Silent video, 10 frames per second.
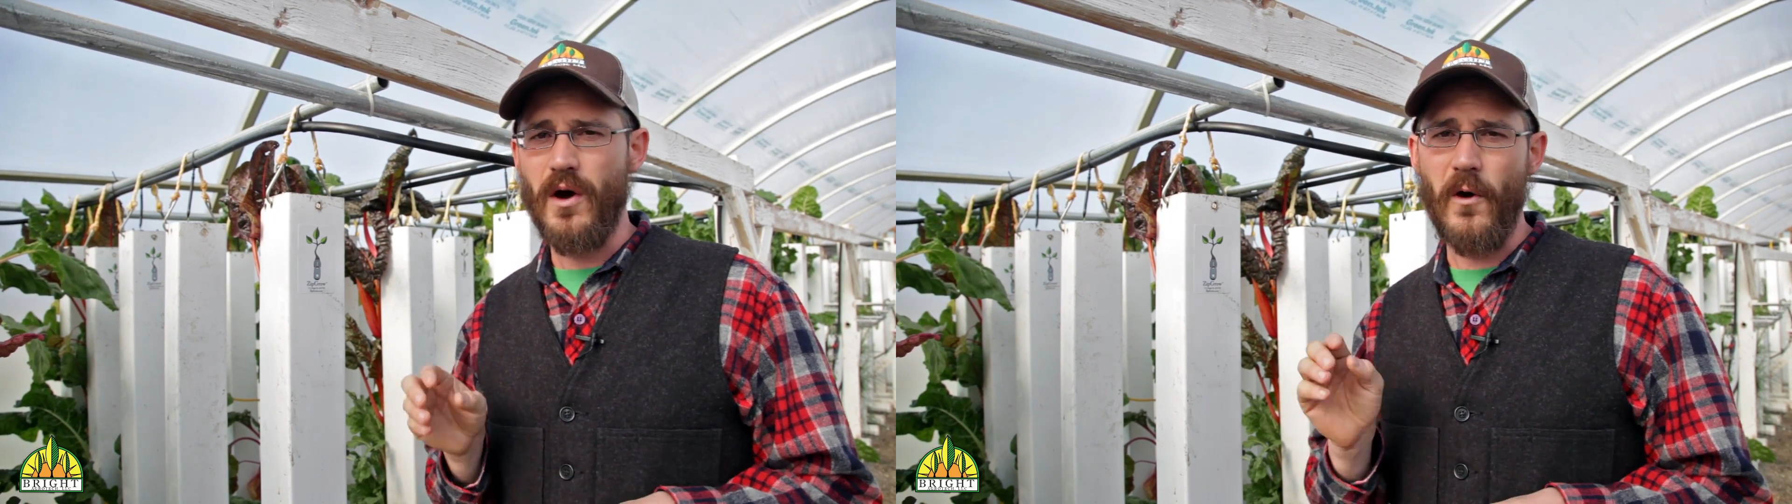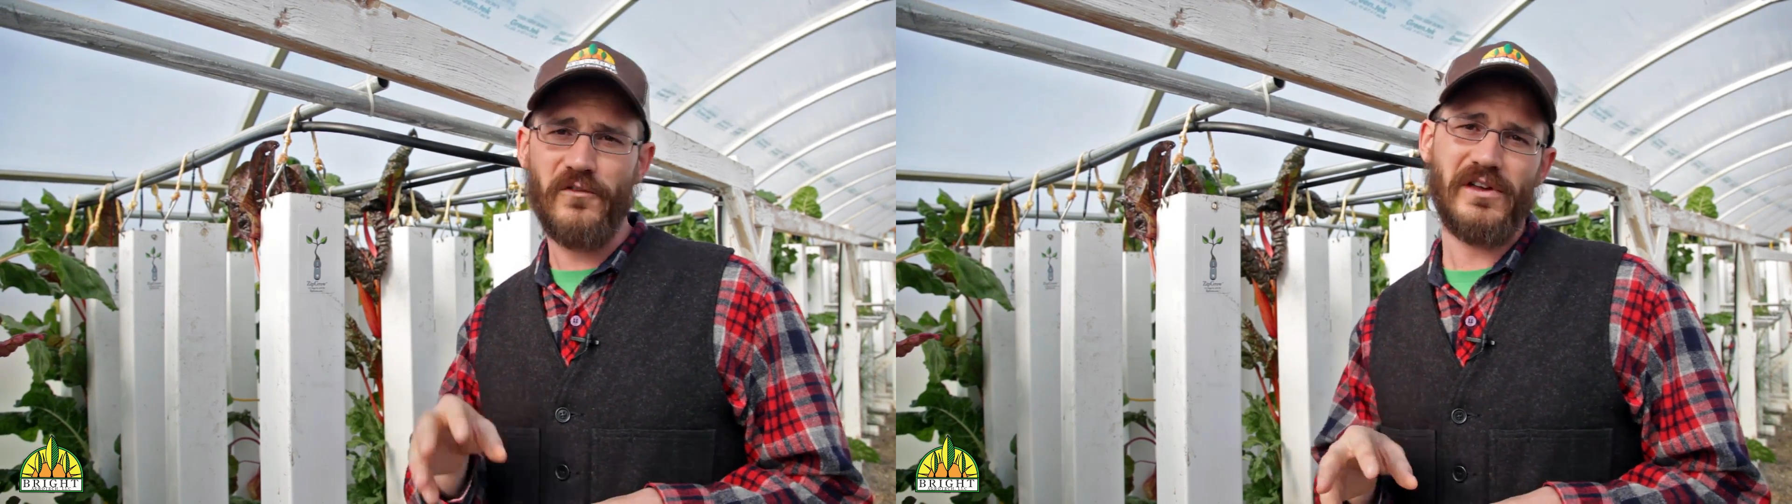
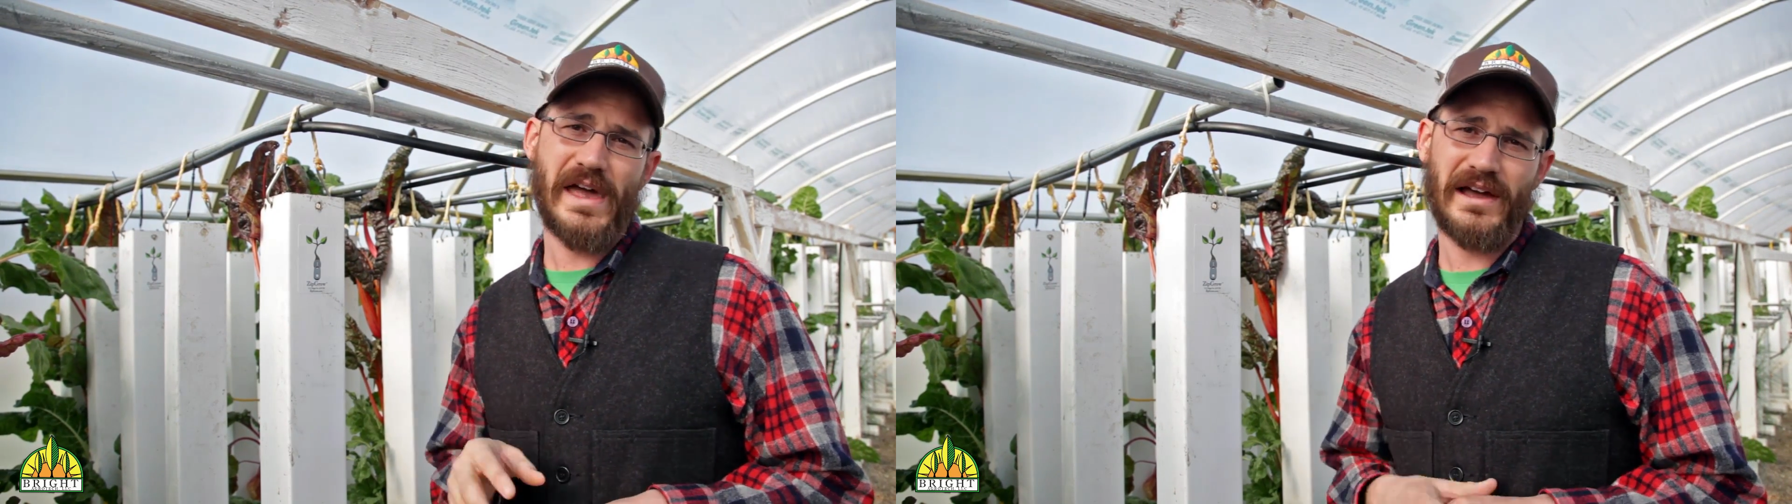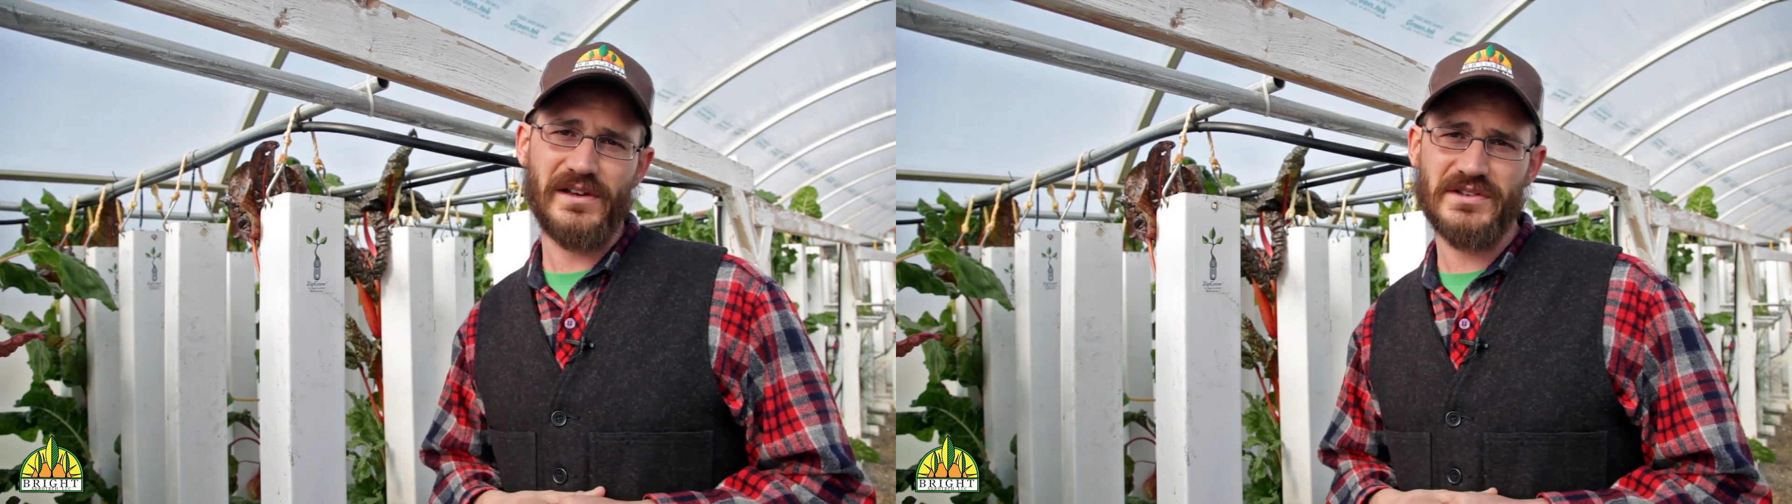Hopefully
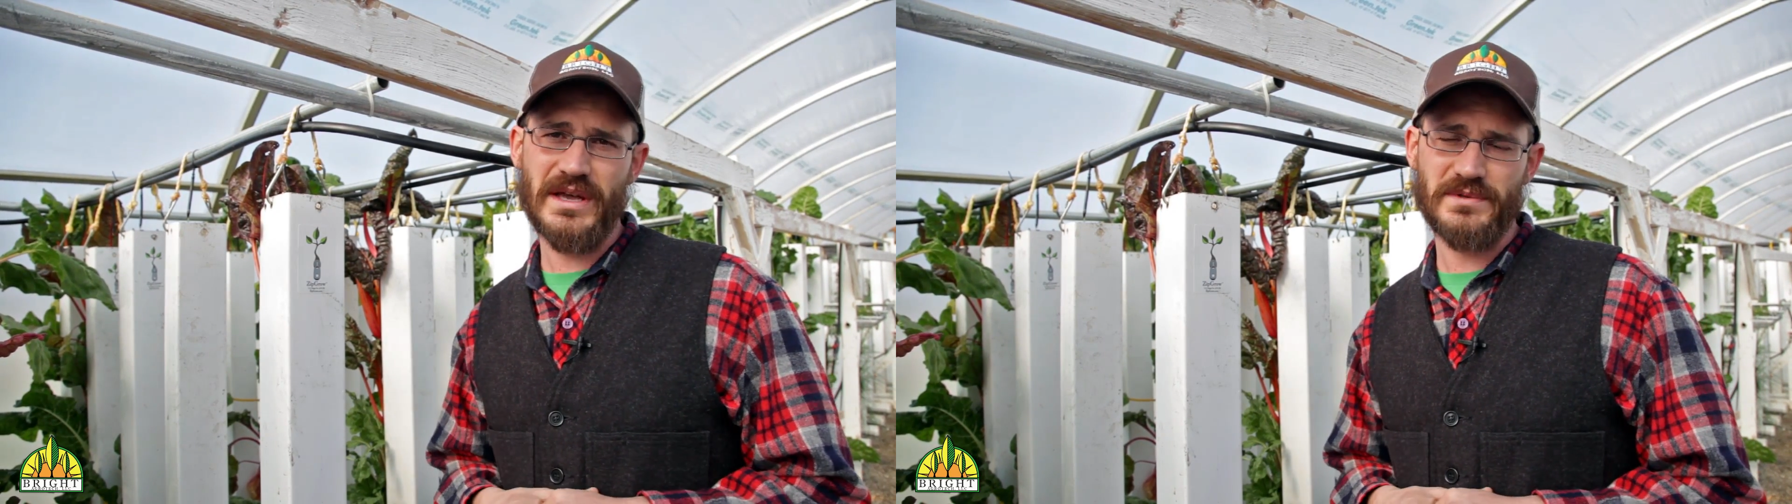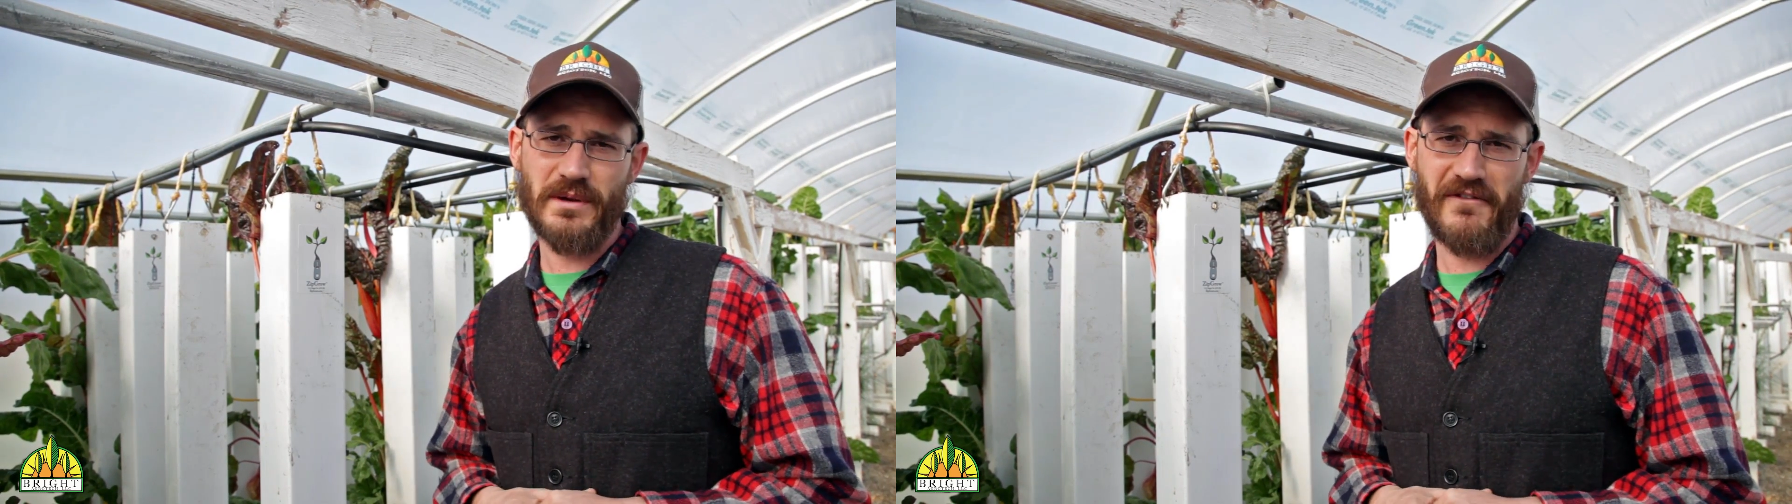that clears
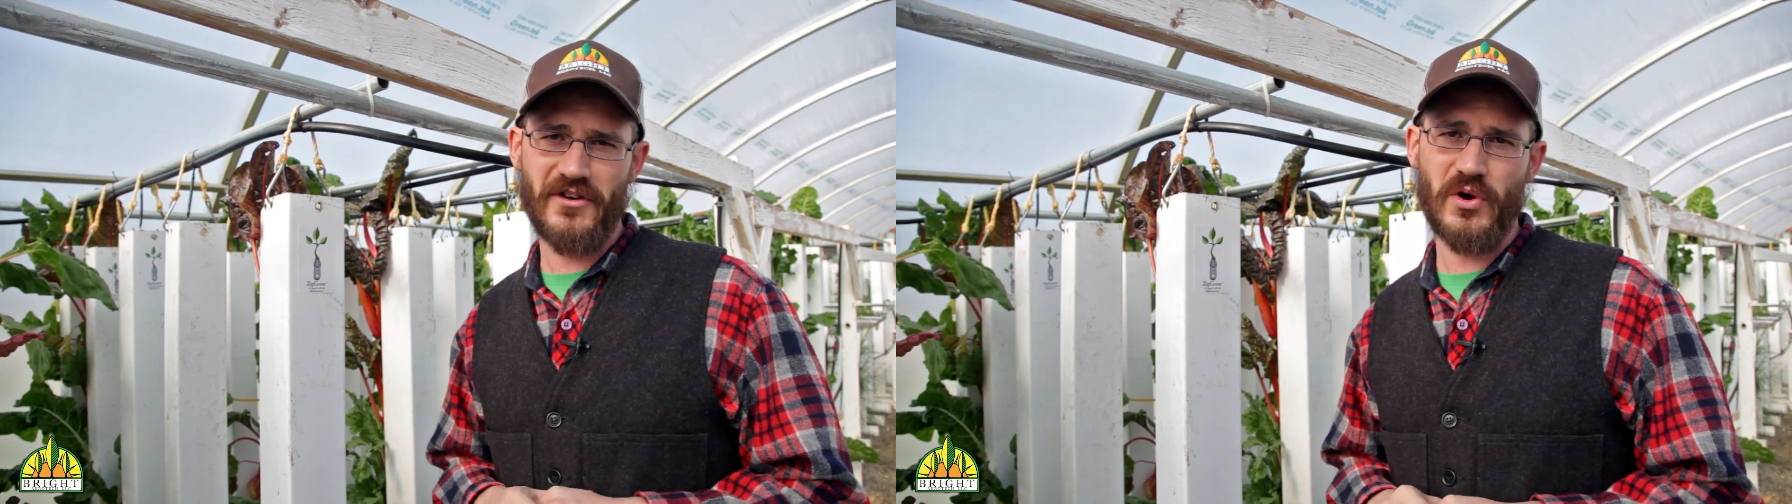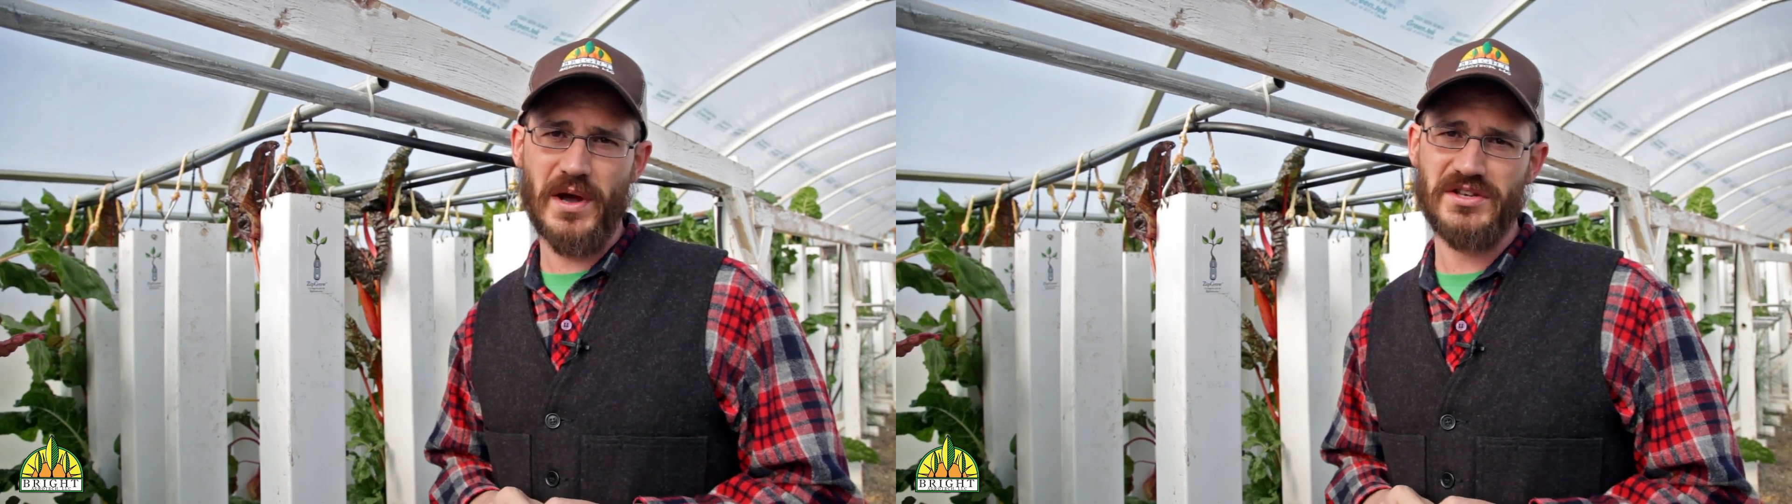up some of
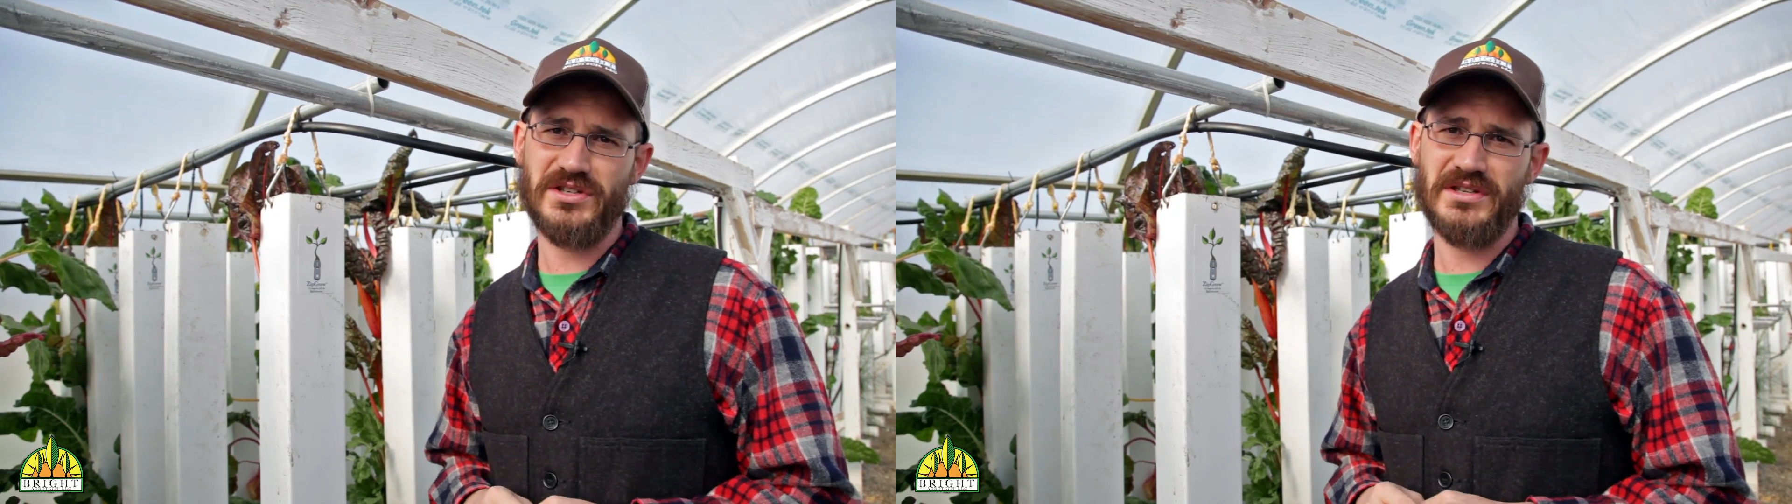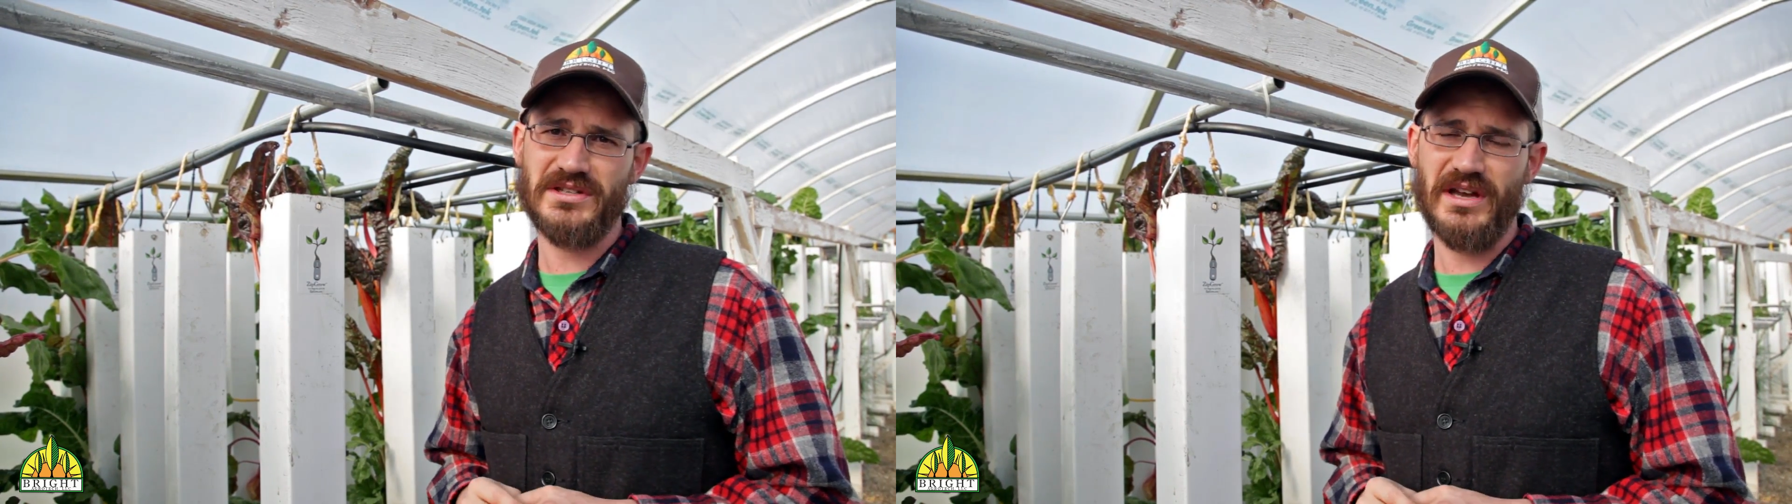your questions